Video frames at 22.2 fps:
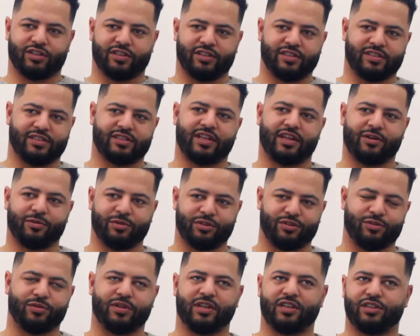This is how we
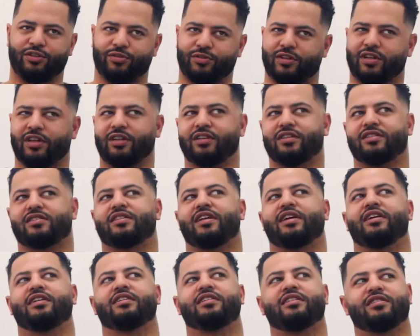do it, and you can
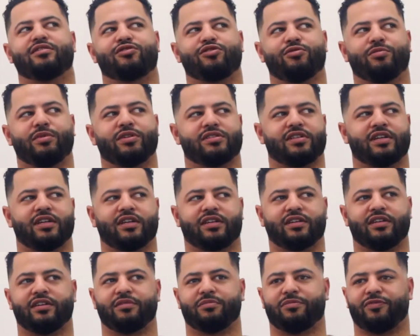understand it. It's almost like
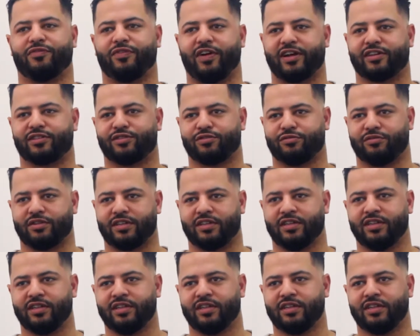a factory,